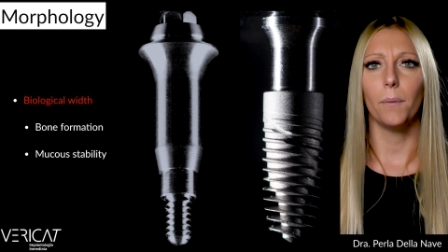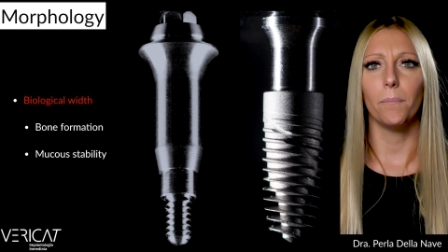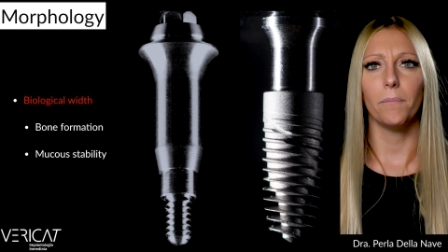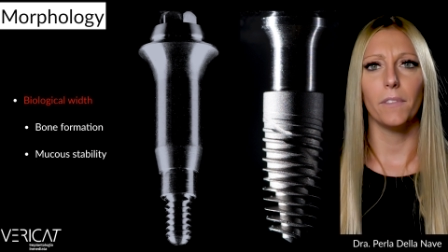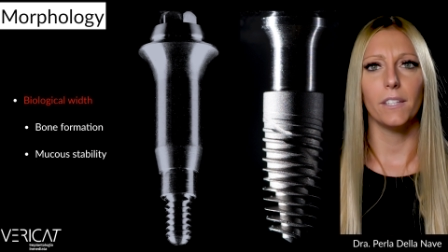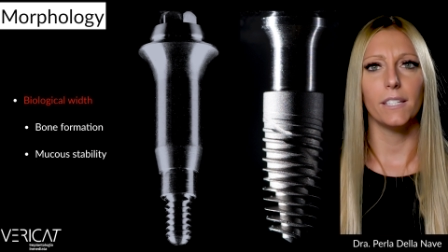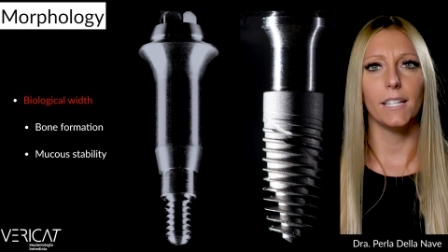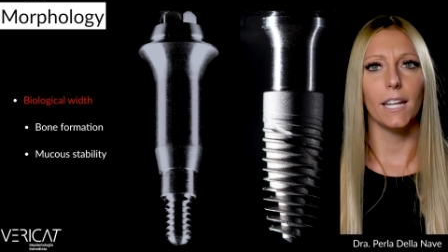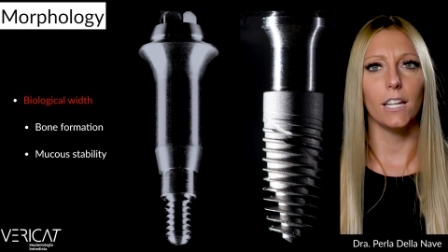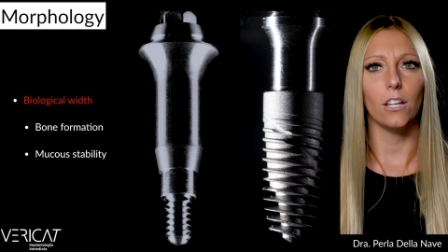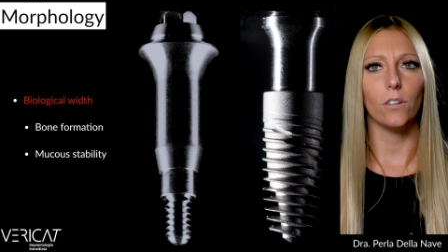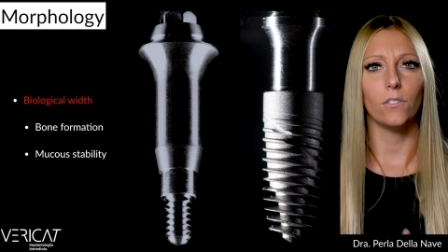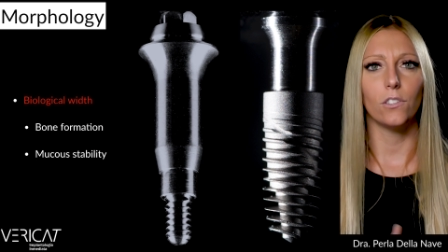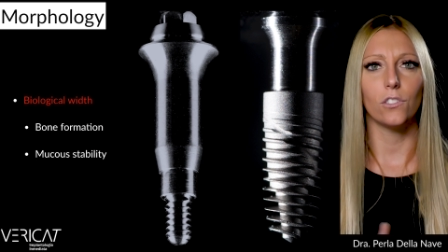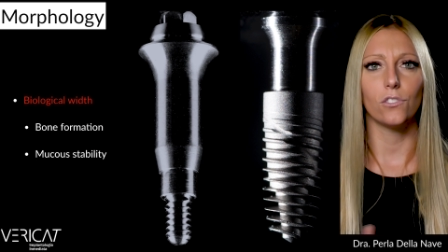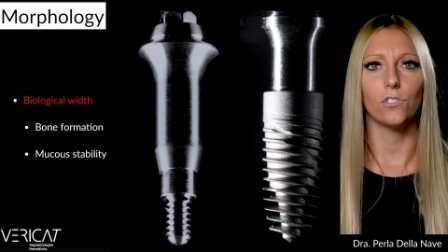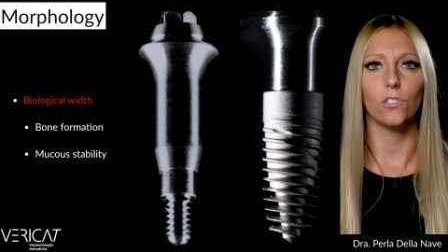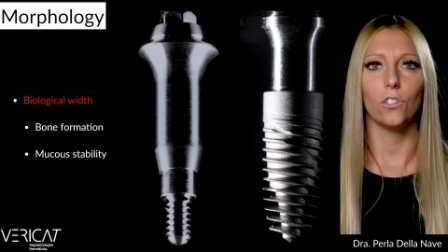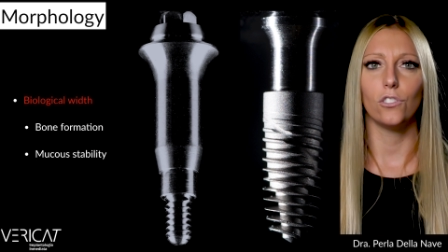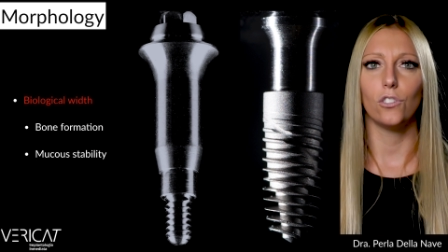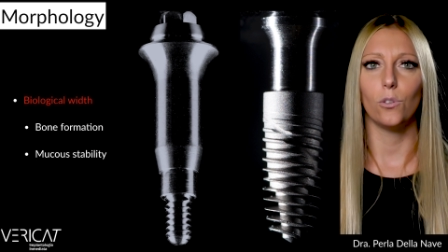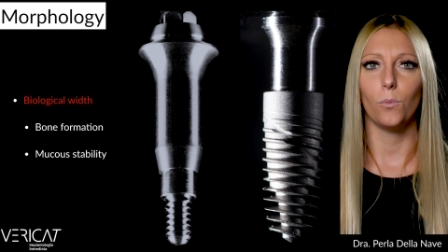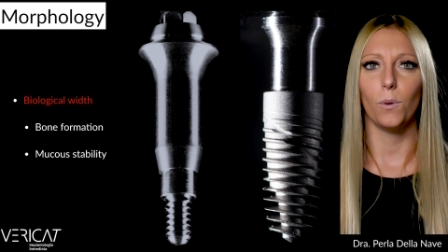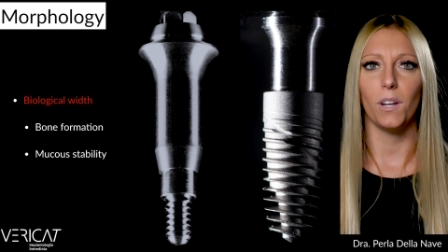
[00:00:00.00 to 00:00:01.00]
the day of the
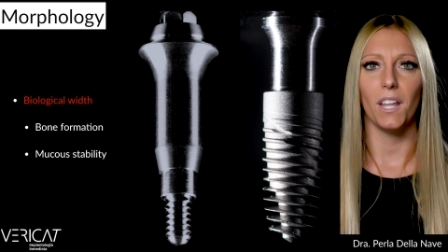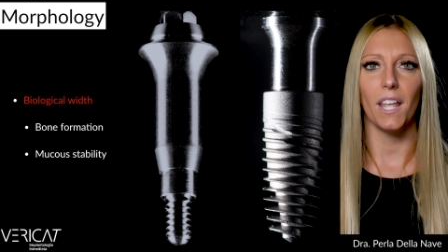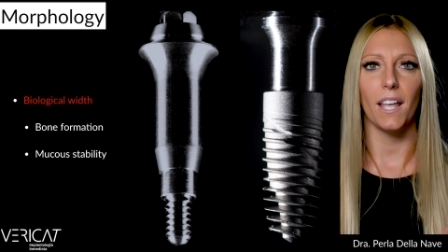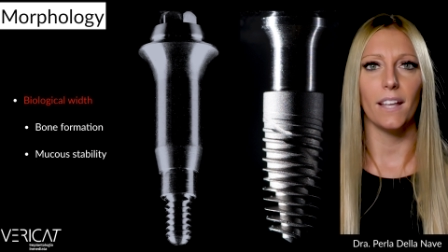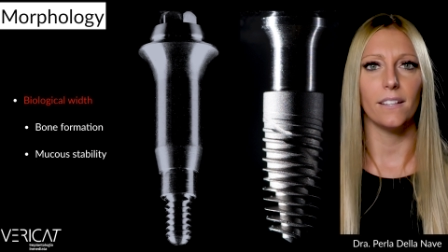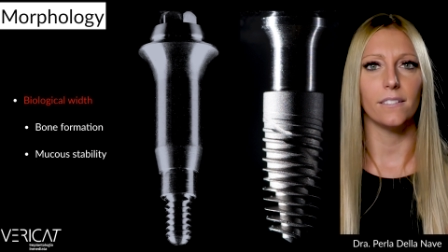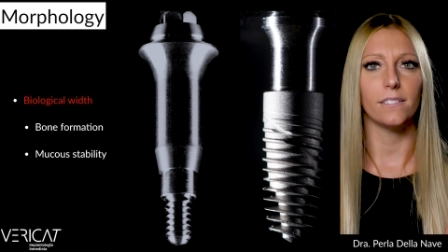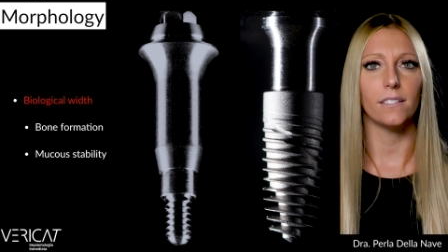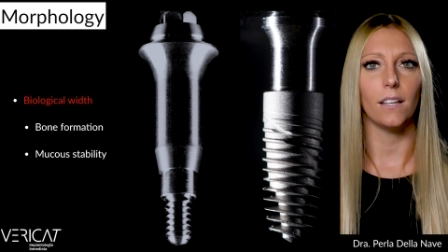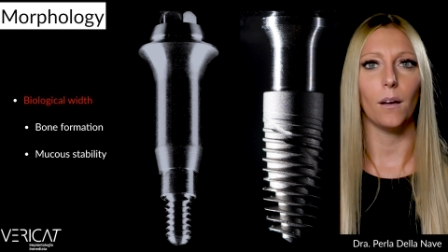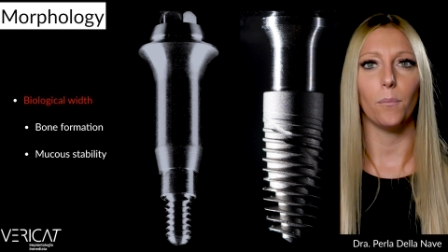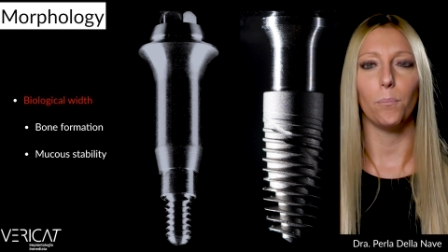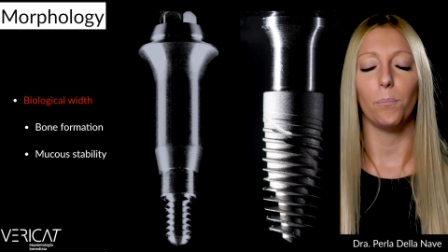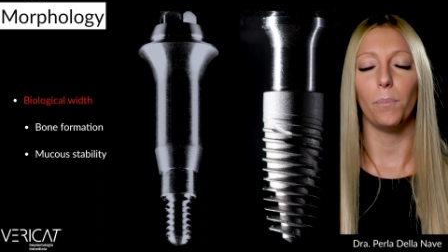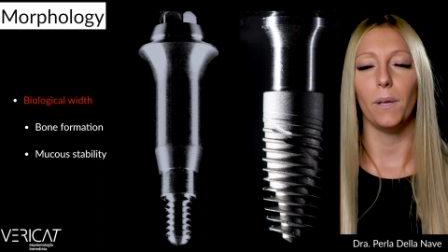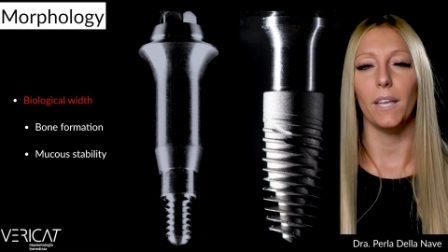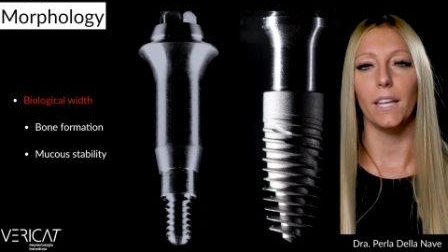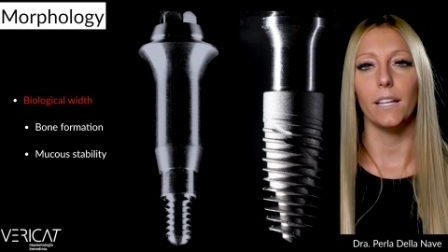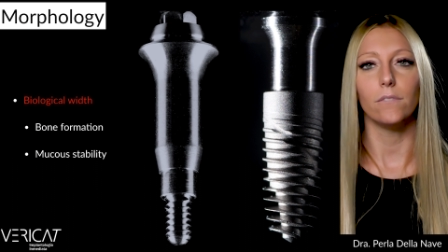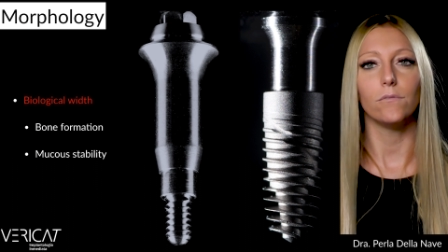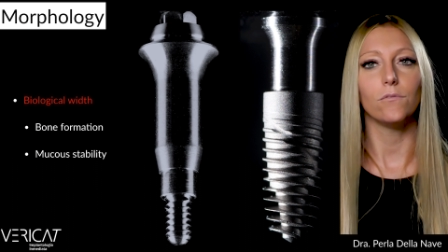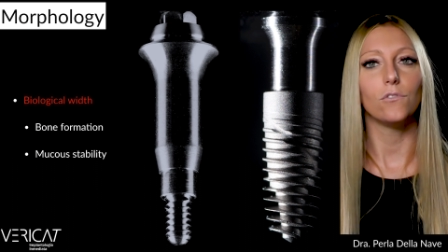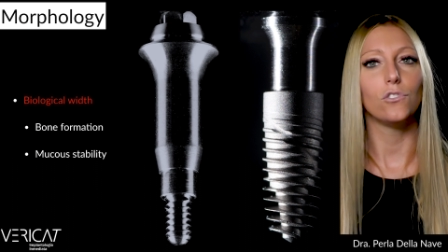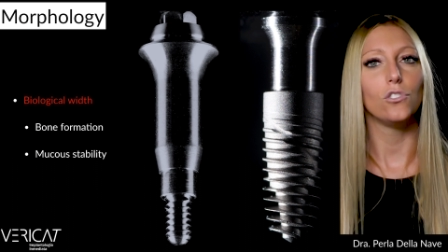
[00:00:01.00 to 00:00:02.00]
surgery ends up being